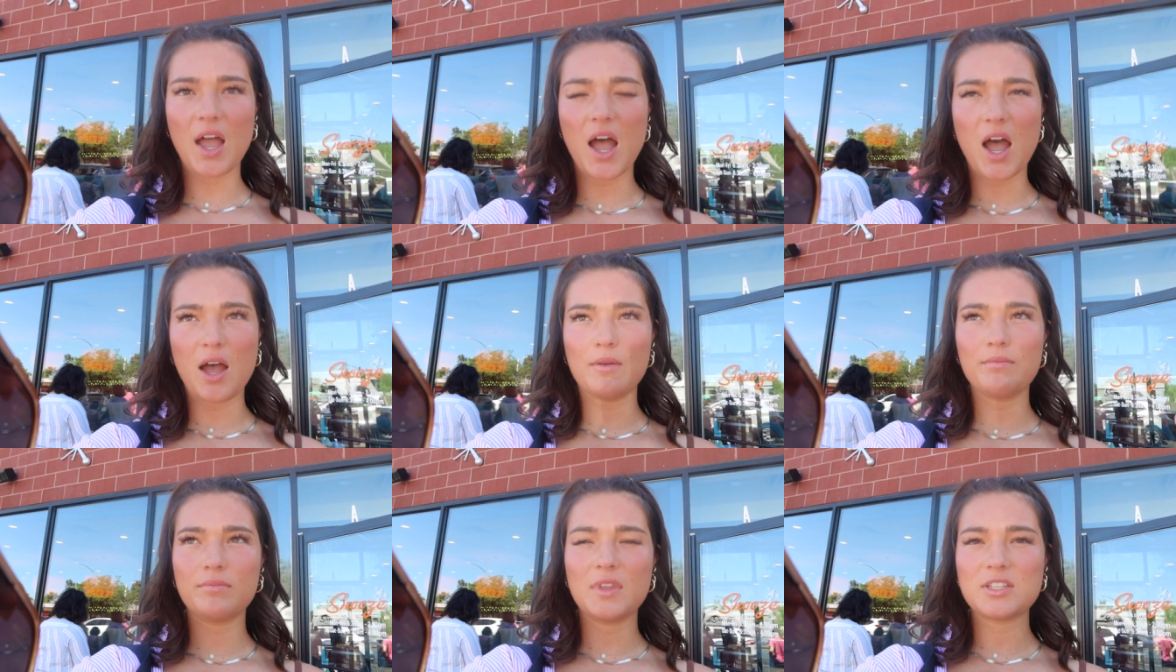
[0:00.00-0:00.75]
um,
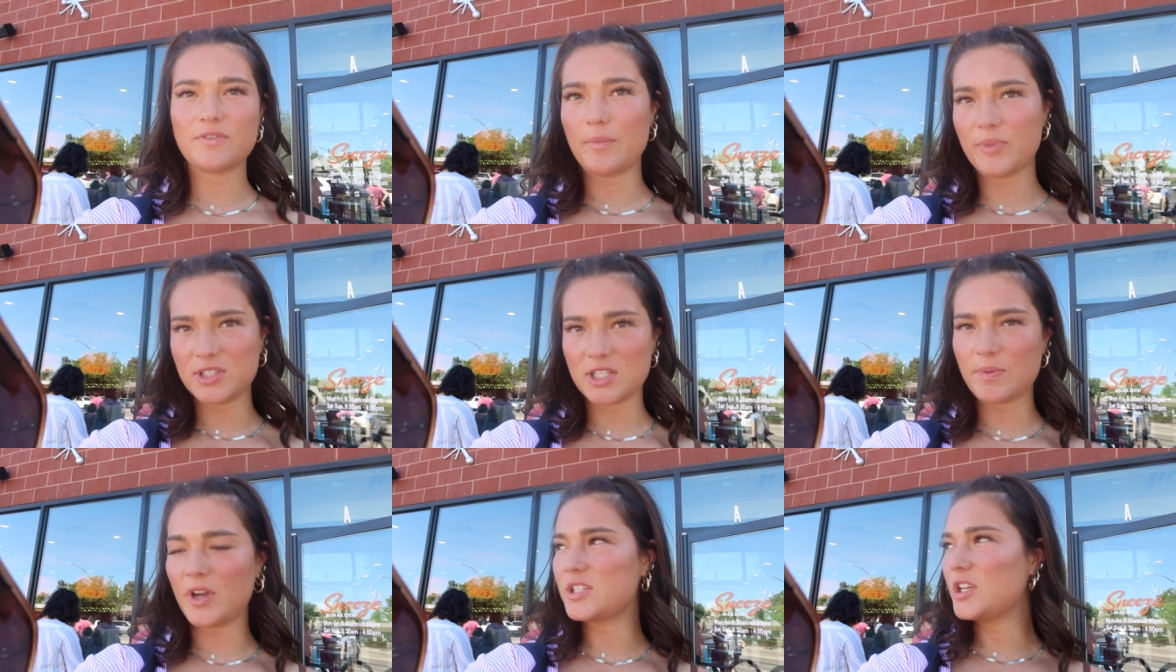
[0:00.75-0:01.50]
is from Princess
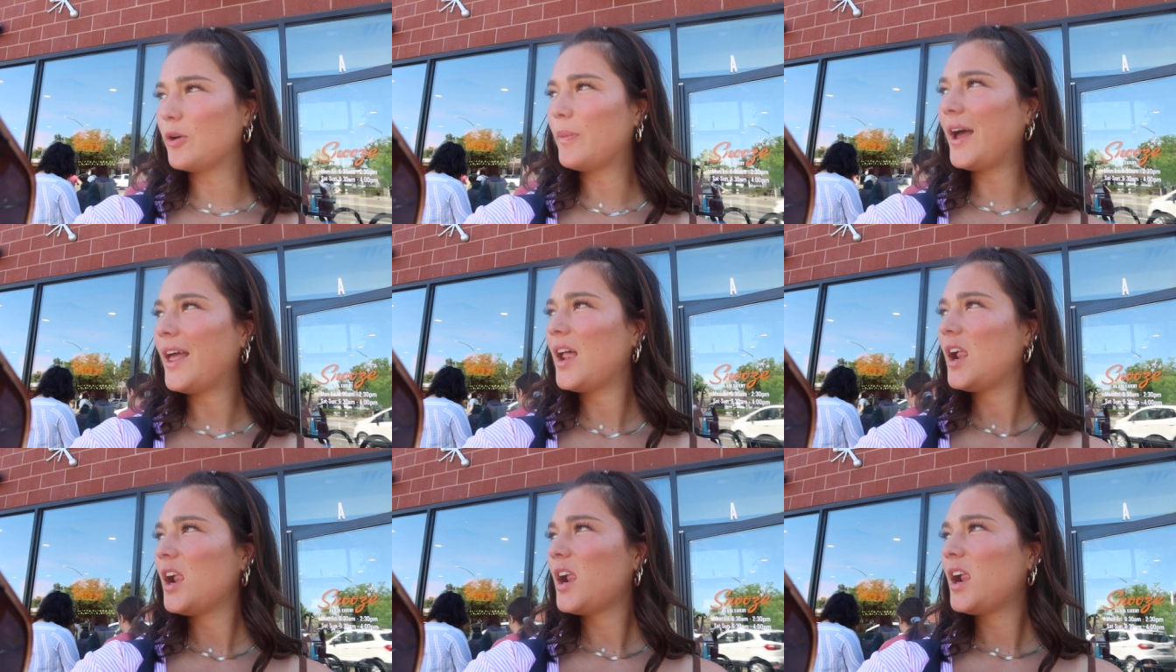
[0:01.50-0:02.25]
Polly too, but
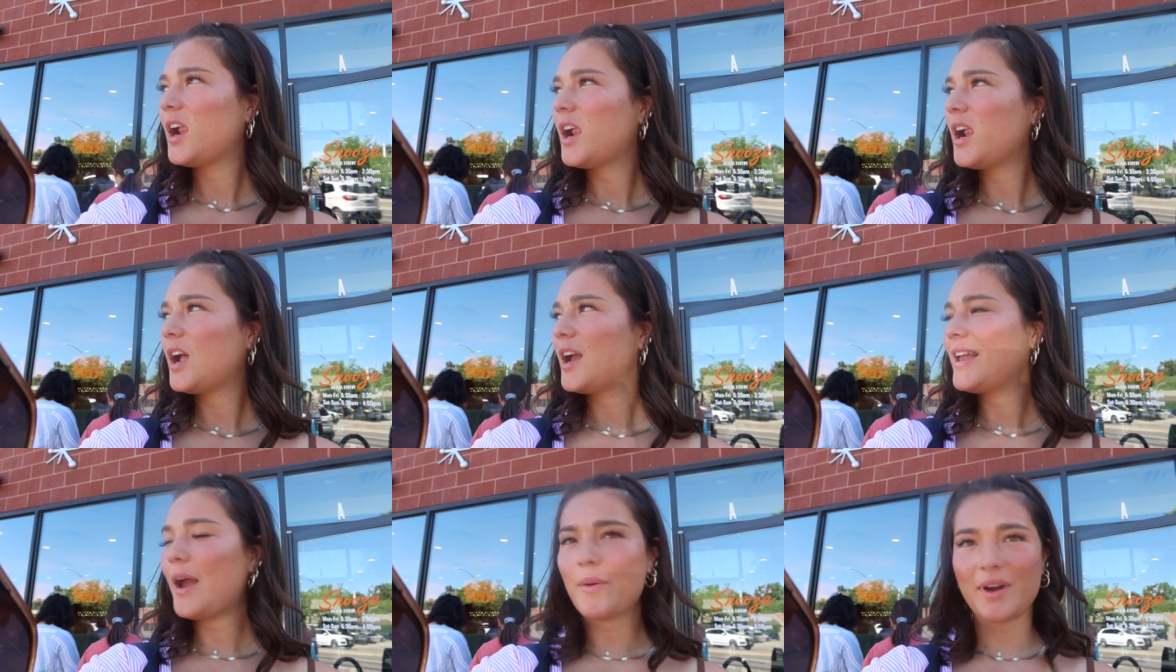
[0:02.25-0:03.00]

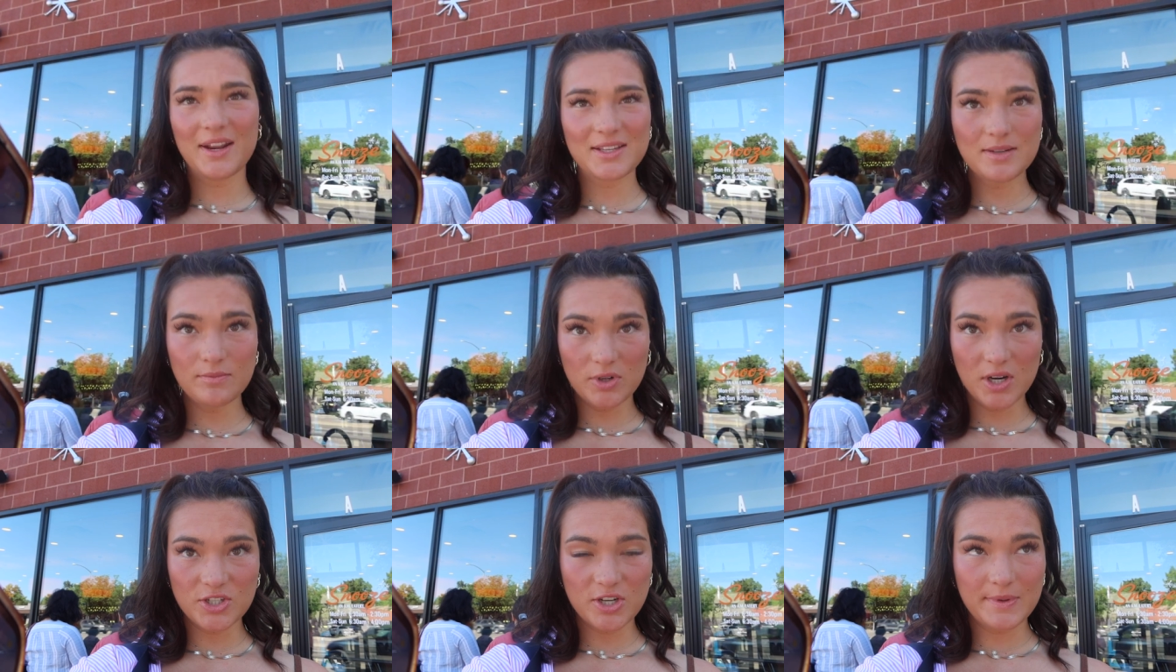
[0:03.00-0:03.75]
yeah, we're gonna get some
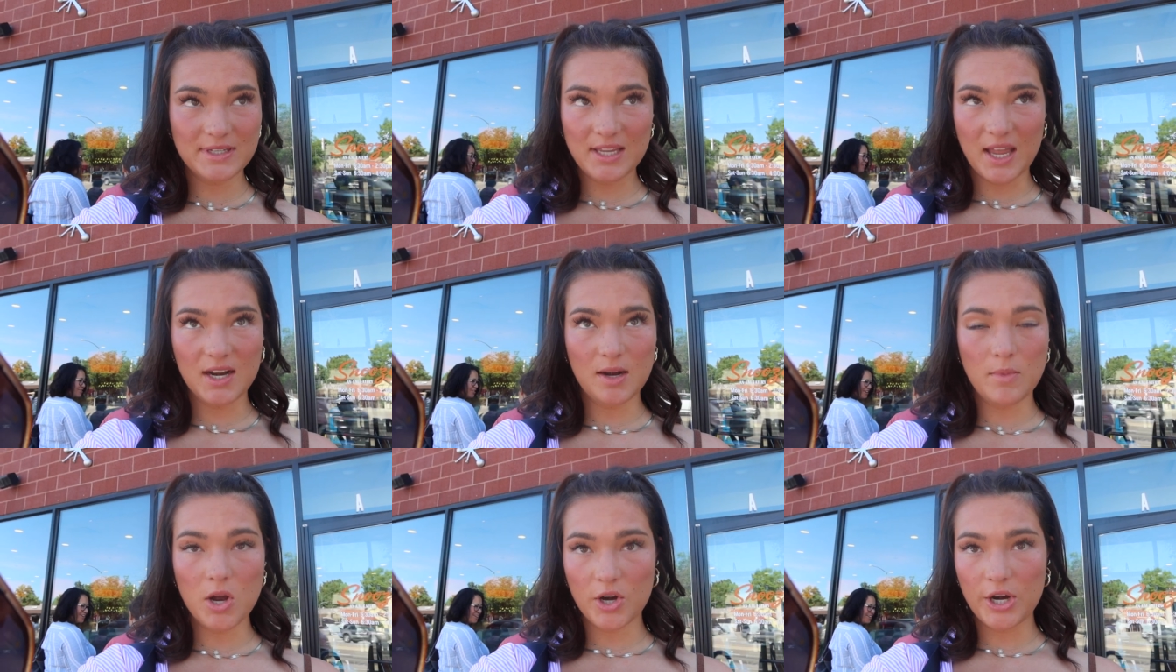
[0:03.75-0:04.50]
brunch. I'm excited,
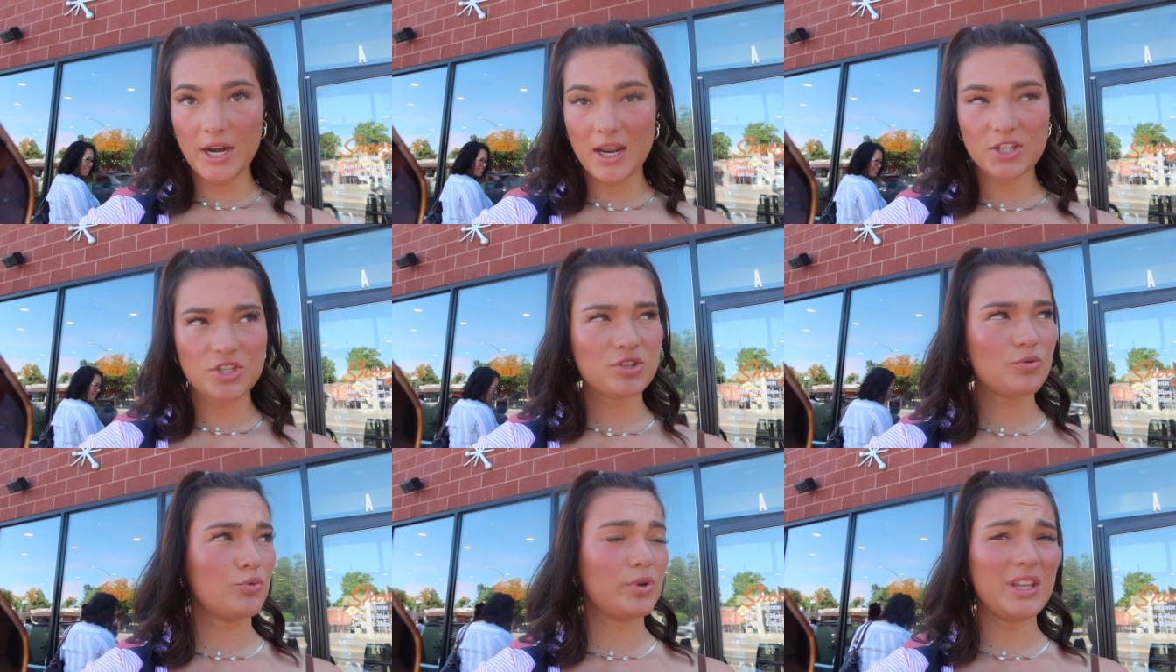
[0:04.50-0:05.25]
I'm hungry. It's
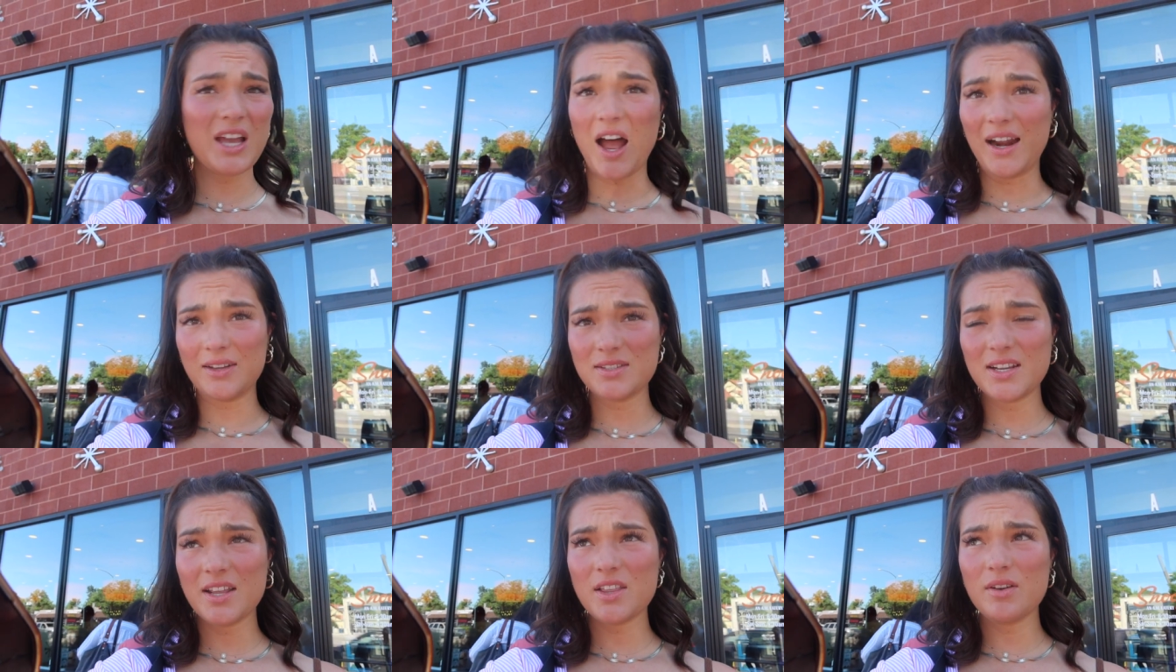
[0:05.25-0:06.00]
really hot out
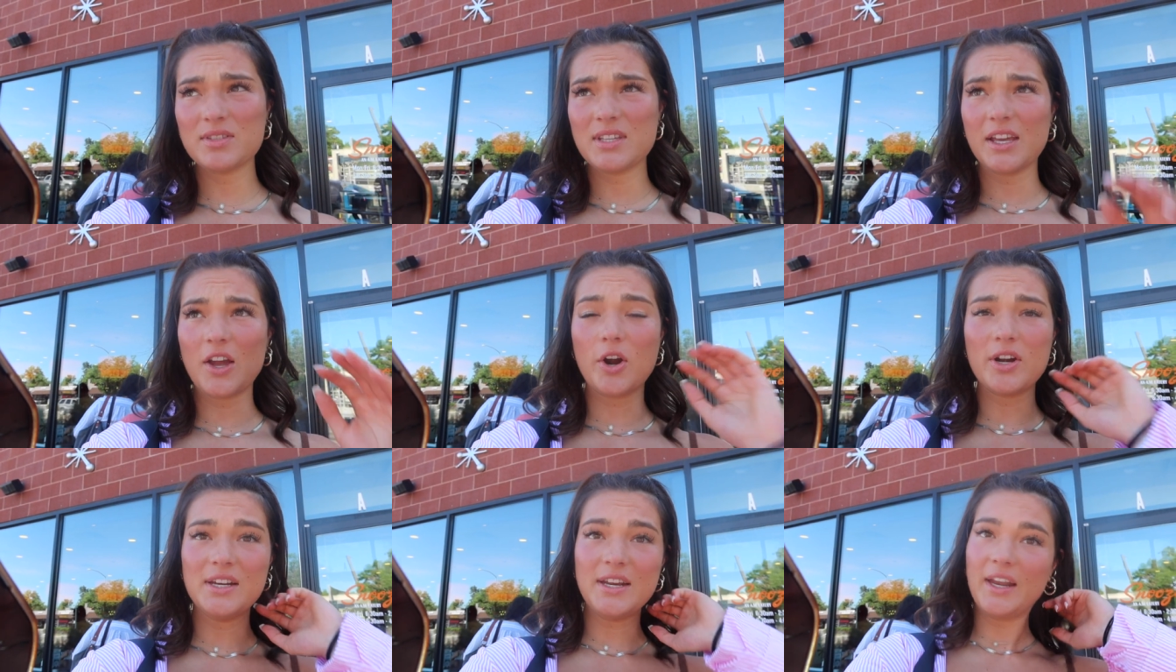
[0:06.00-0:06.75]
today though. It's like
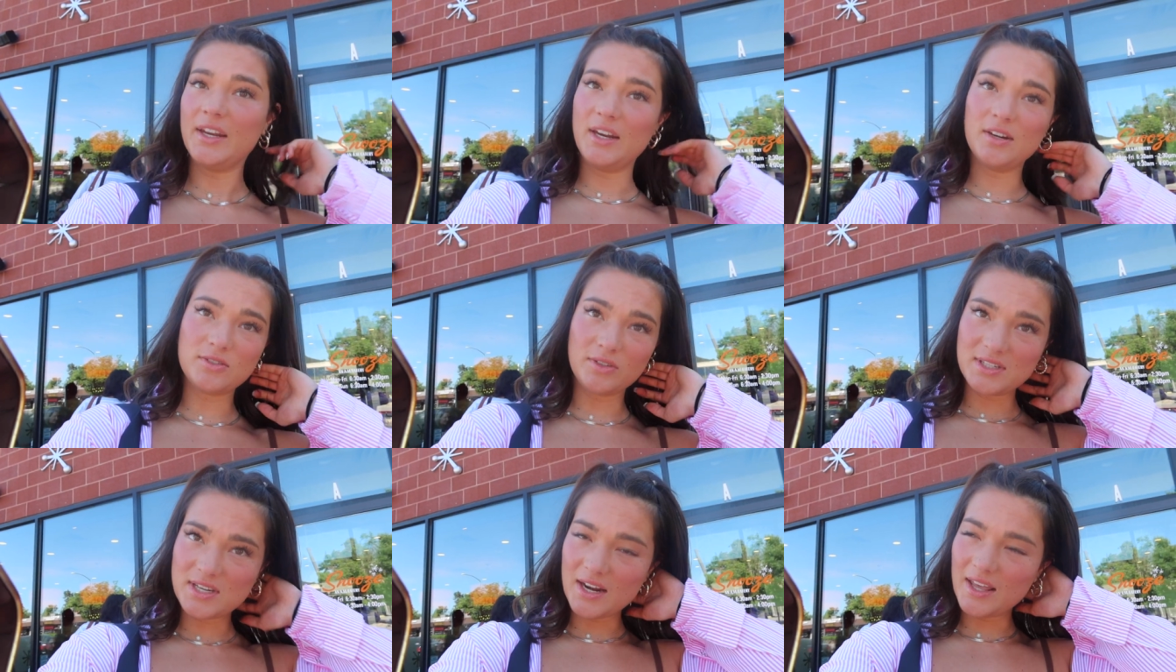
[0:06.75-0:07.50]
already 90 and it's
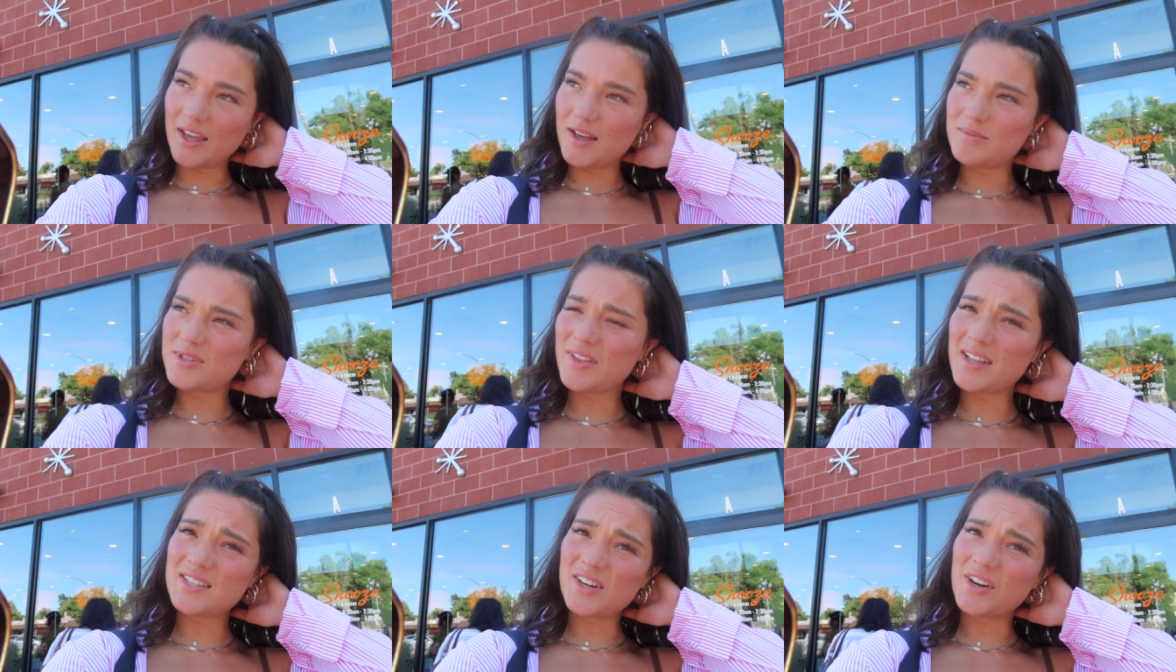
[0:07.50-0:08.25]
only 10 a.m. So
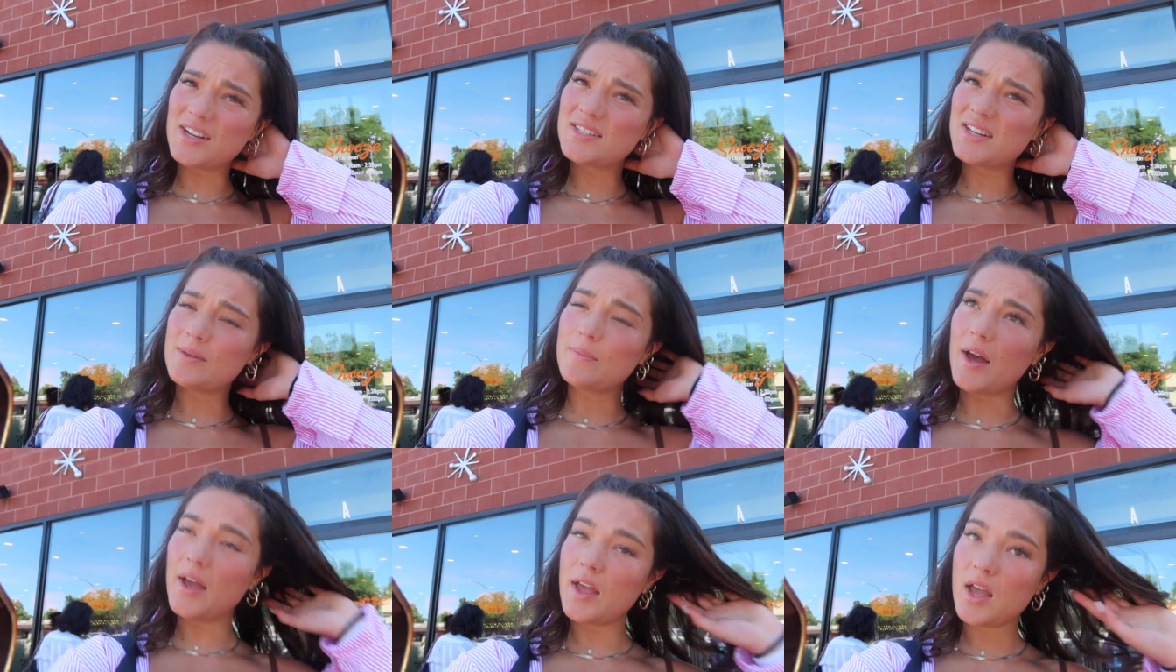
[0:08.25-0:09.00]
that's interesting,
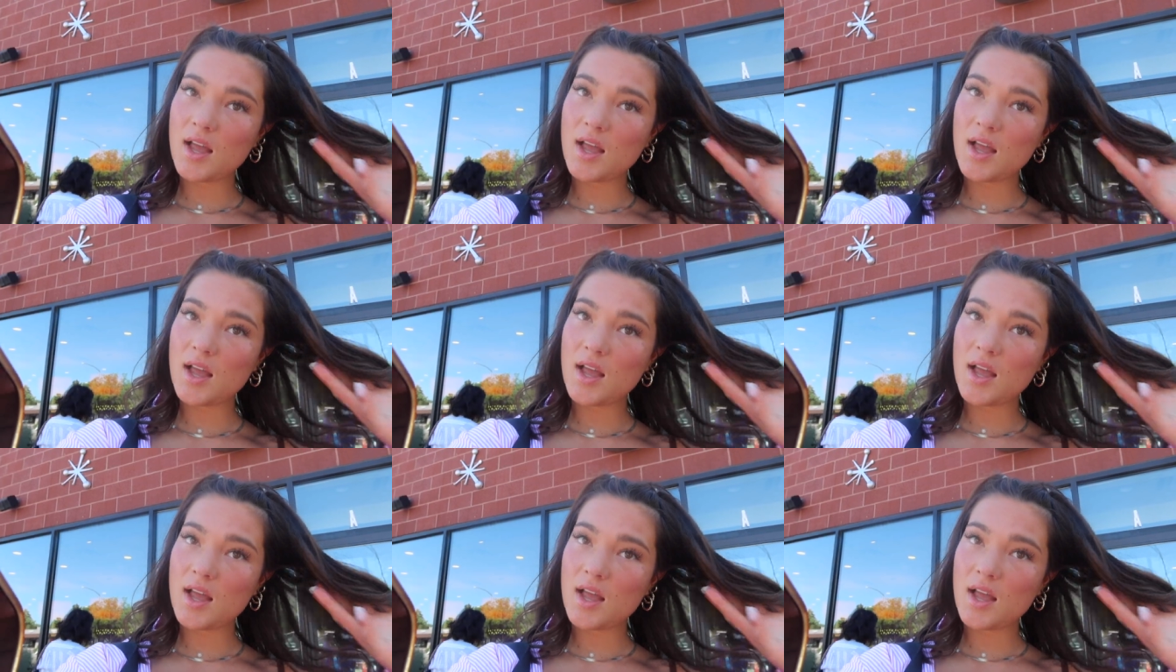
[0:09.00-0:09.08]
but